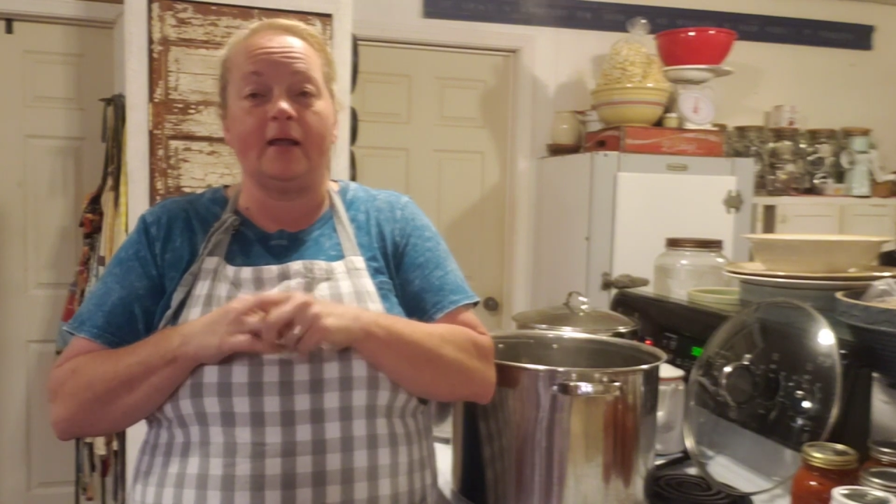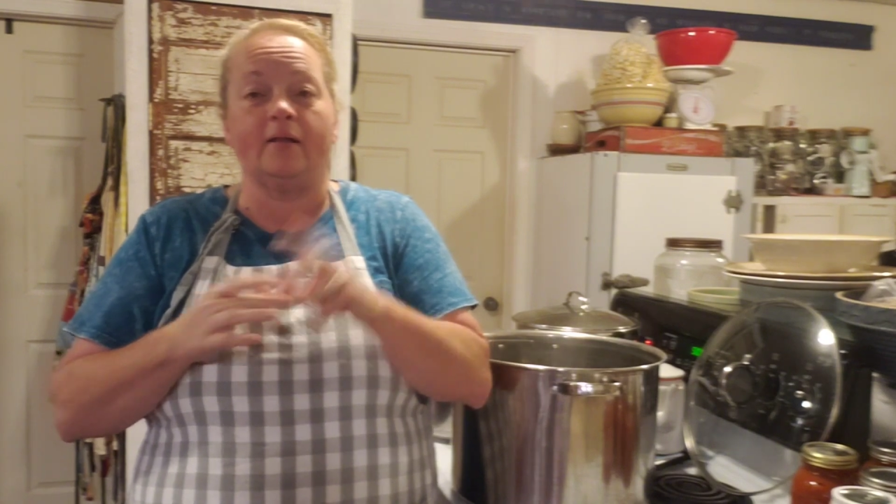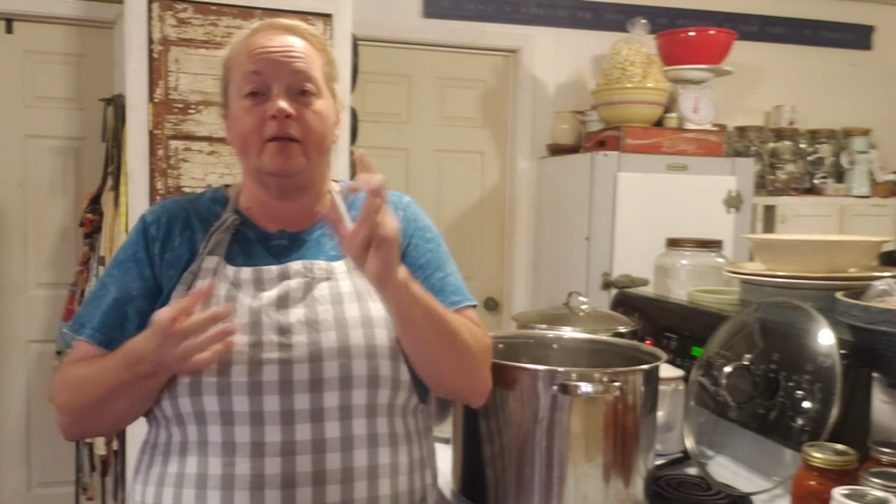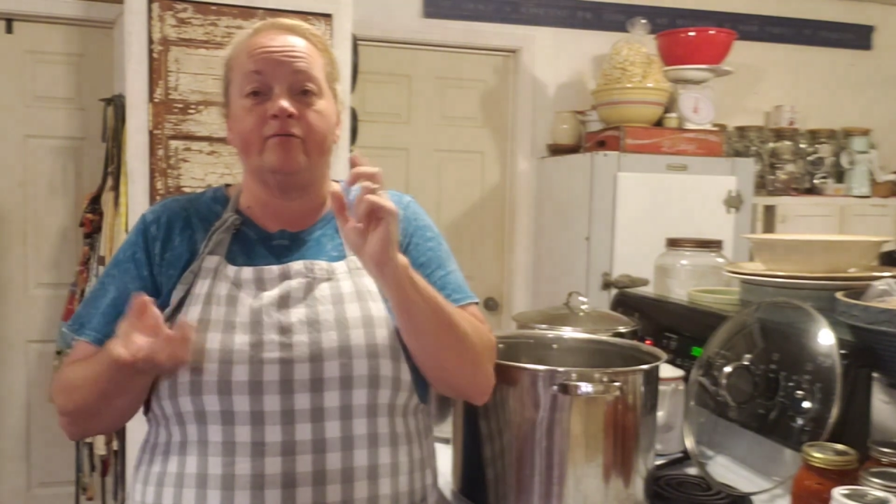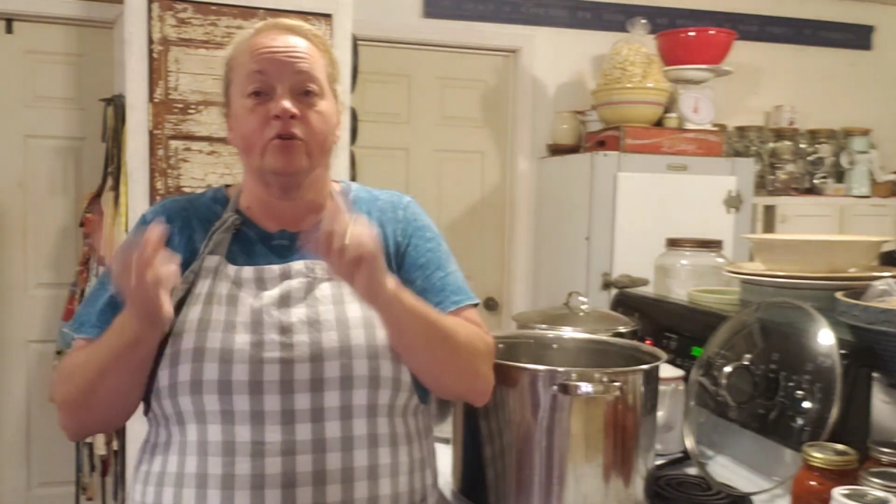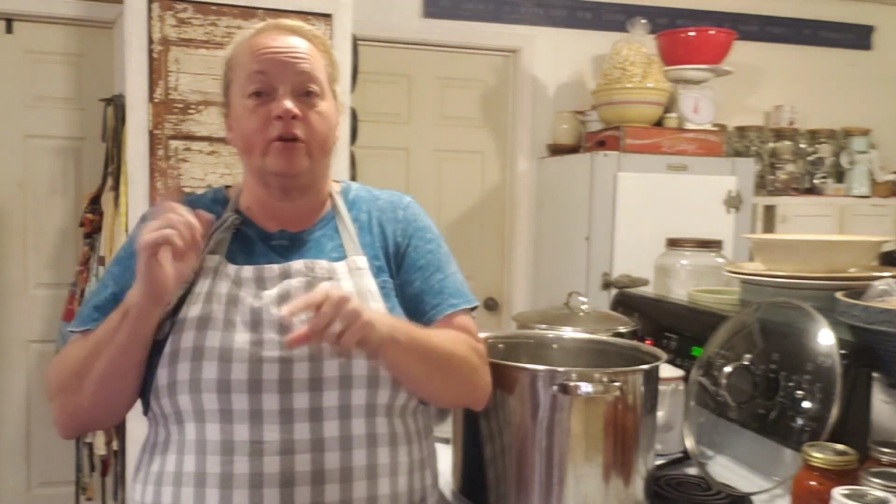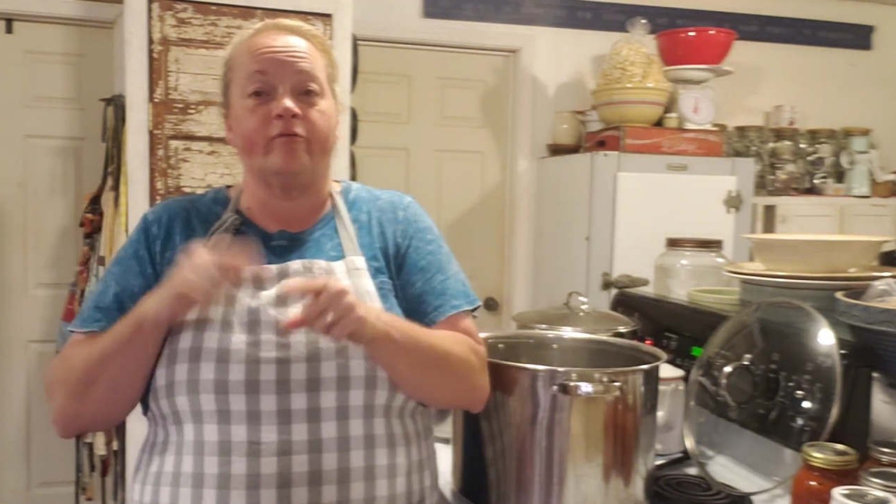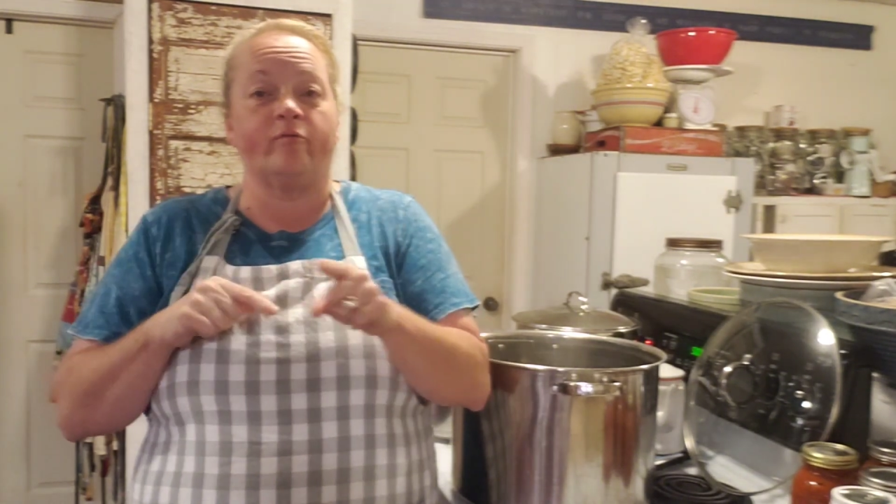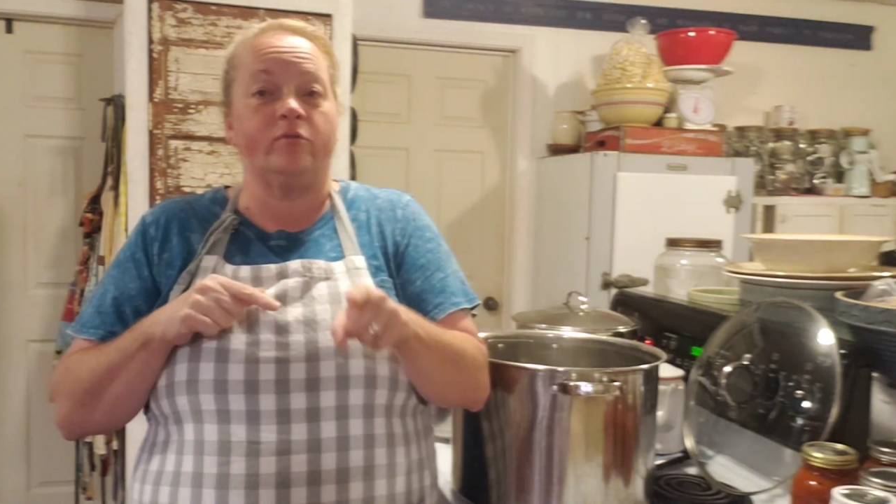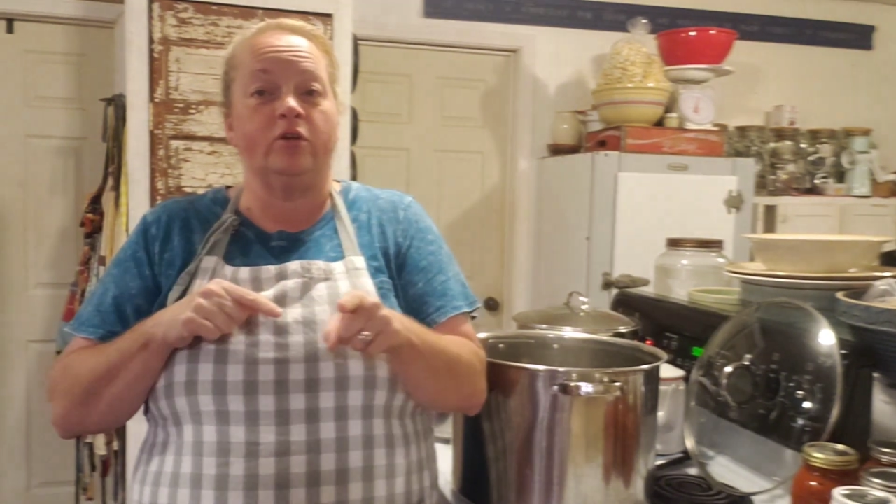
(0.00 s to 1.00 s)
I love learning
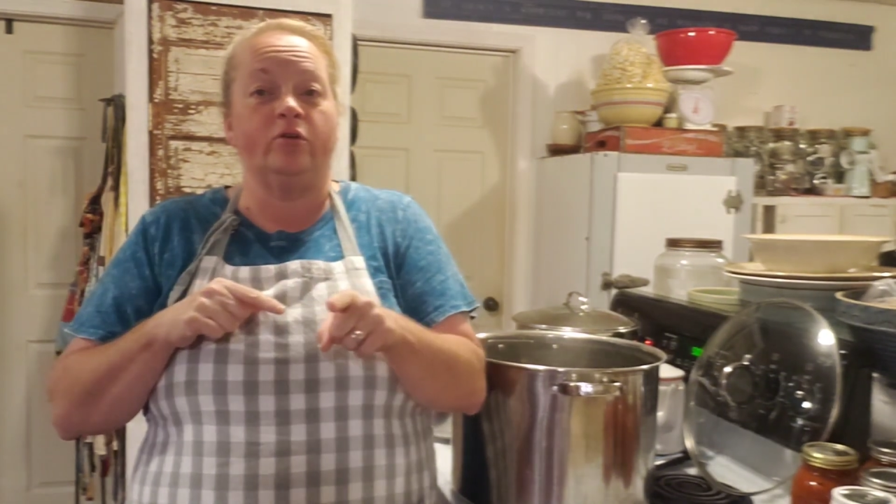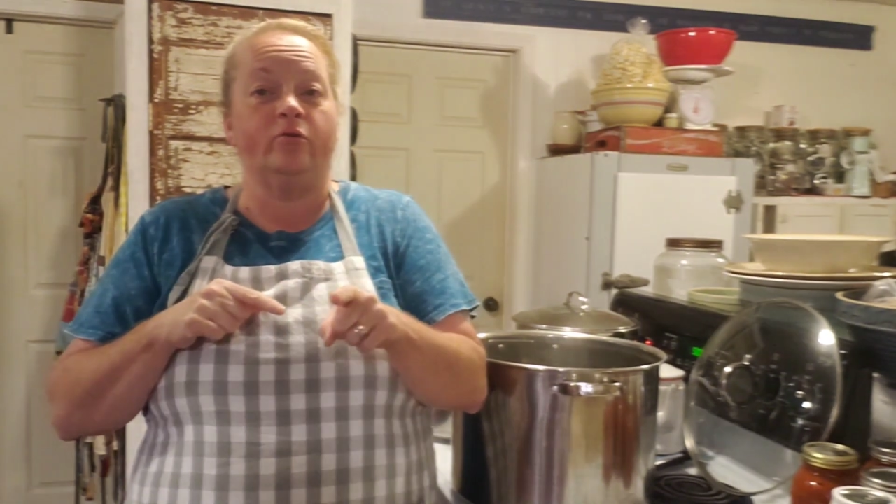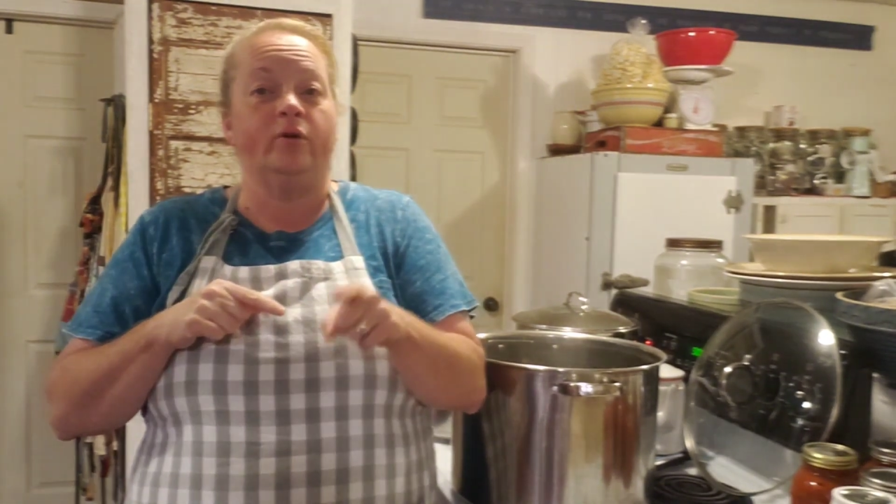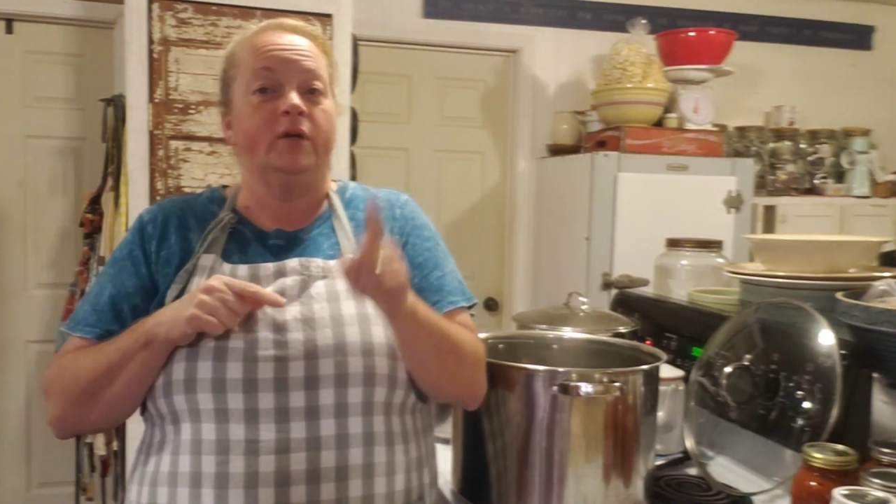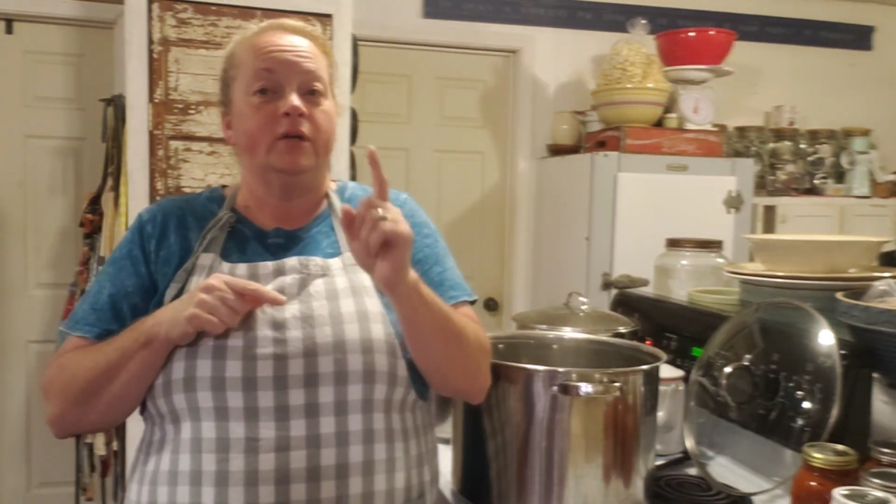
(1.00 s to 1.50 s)
from you,